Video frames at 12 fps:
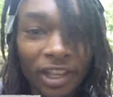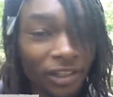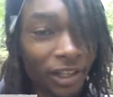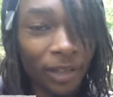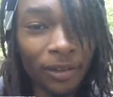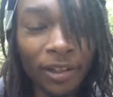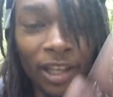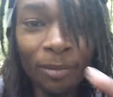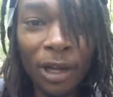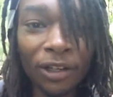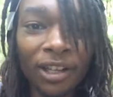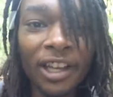
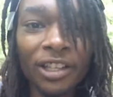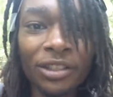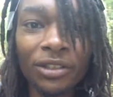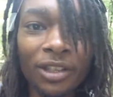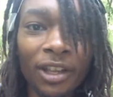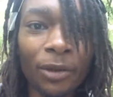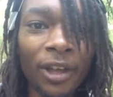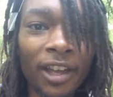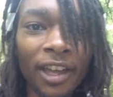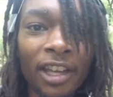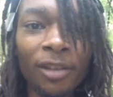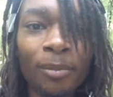that I
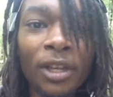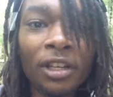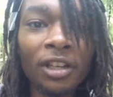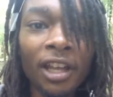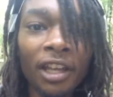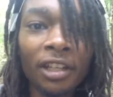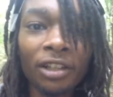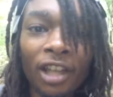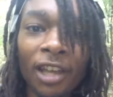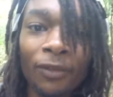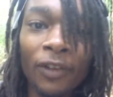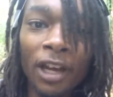had in Mennonite,
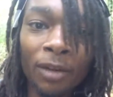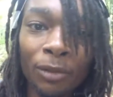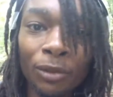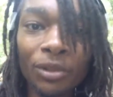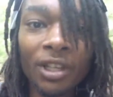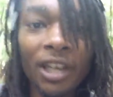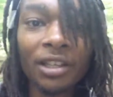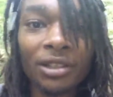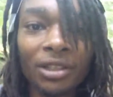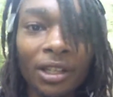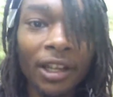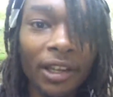that environmental science
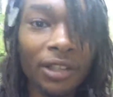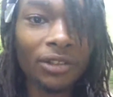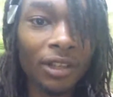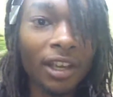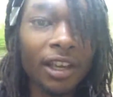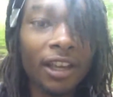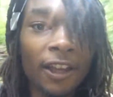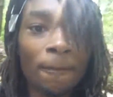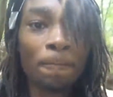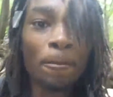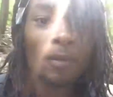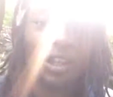class,
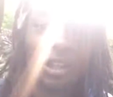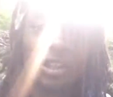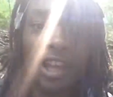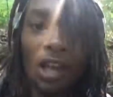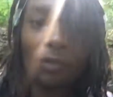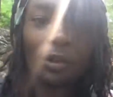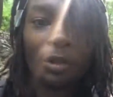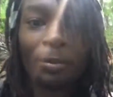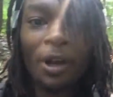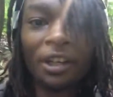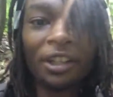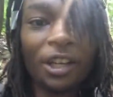and
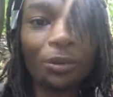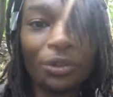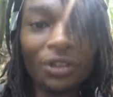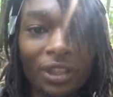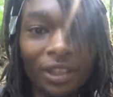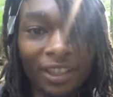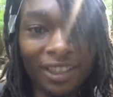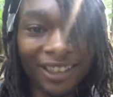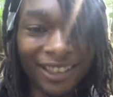everybody that was in it.